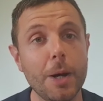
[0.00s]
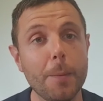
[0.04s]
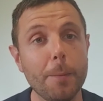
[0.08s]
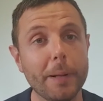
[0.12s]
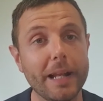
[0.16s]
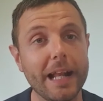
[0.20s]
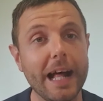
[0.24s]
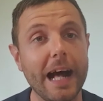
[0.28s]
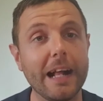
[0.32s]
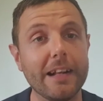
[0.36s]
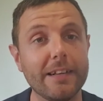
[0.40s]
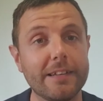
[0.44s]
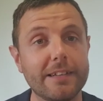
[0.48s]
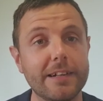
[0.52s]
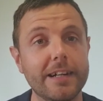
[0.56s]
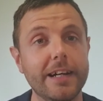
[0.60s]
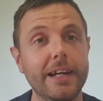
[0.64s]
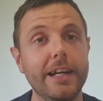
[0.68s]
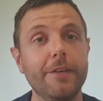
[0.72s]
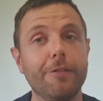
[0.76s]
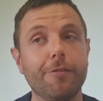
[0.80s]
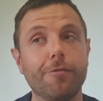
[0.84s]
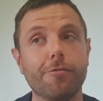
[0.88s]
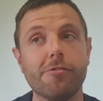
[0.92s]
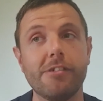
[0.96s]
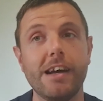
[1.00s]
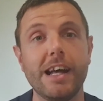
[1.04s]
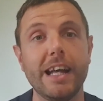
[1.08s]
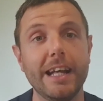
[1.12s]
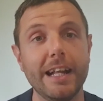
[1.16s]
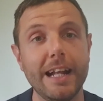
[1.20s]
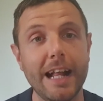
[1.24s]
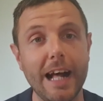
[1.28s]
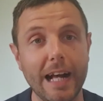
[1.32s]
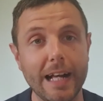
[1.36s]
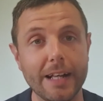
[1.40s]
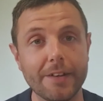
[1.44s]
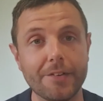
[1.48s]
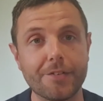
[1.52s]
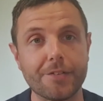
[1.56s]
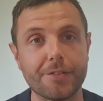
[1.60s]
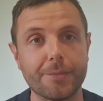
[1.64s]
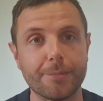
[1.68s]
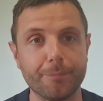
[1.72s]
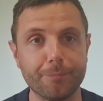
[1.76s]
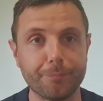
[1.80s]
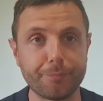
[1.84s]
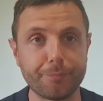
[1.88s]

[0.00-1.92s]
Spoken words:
But actually for ANS,